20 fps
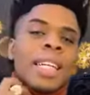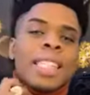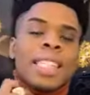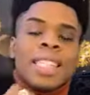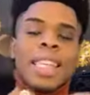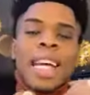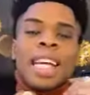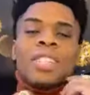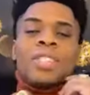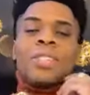
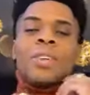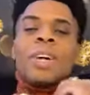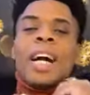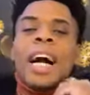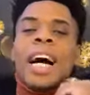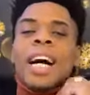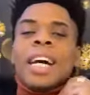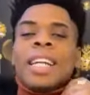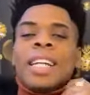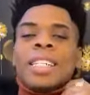Saints, you
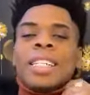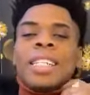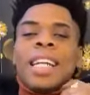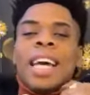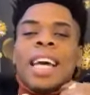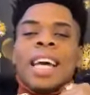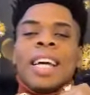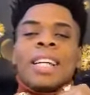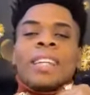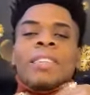got to
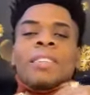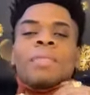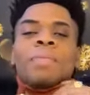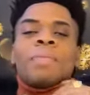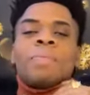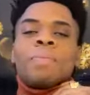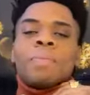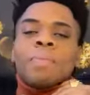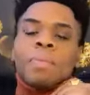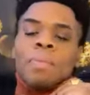understand
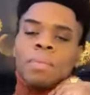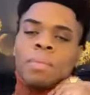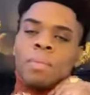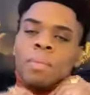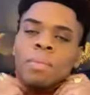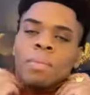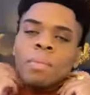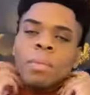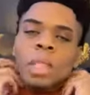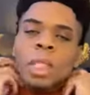
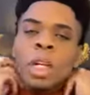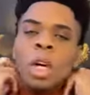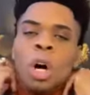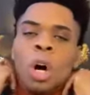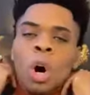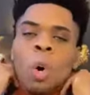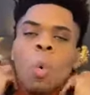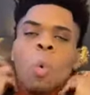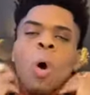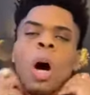
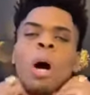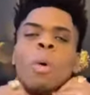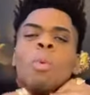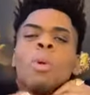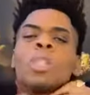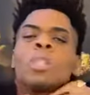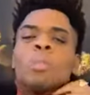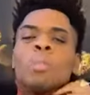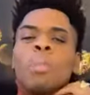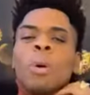what
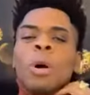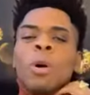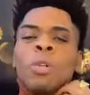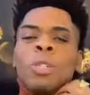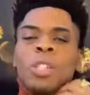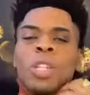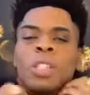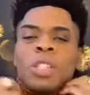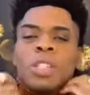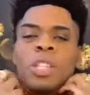was
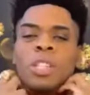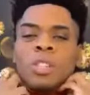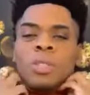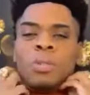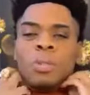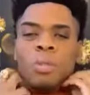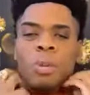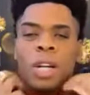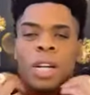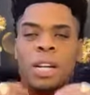Moses'
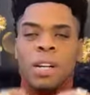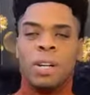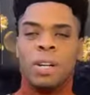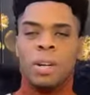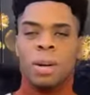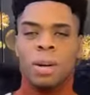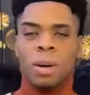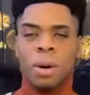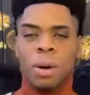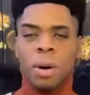
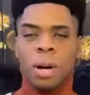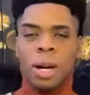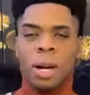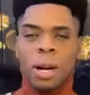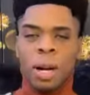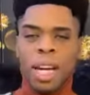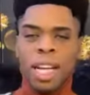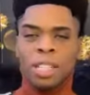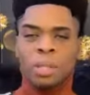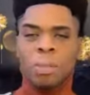real.
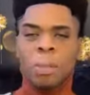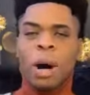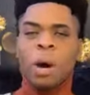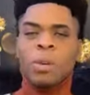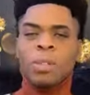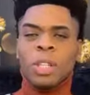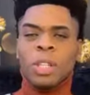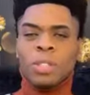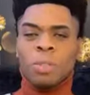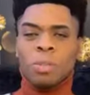Is
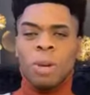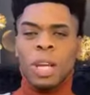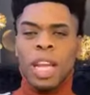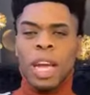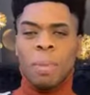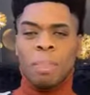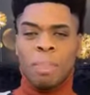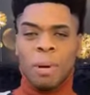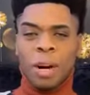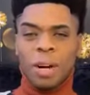Moses really
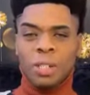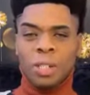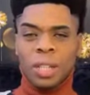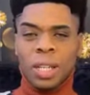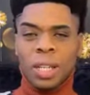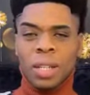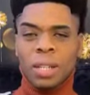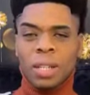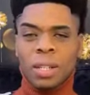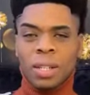a
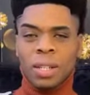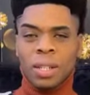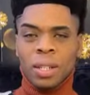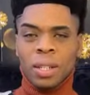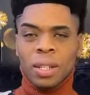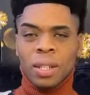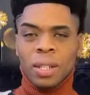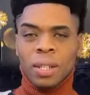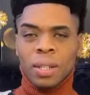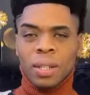person?
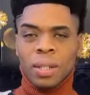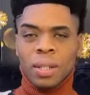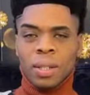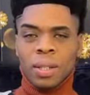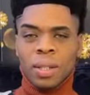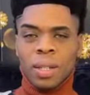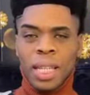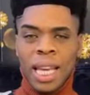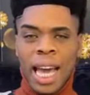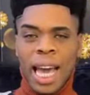
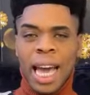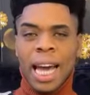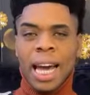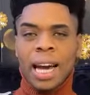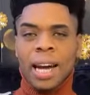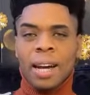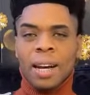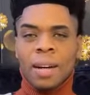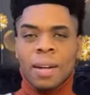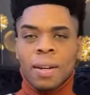Yeah.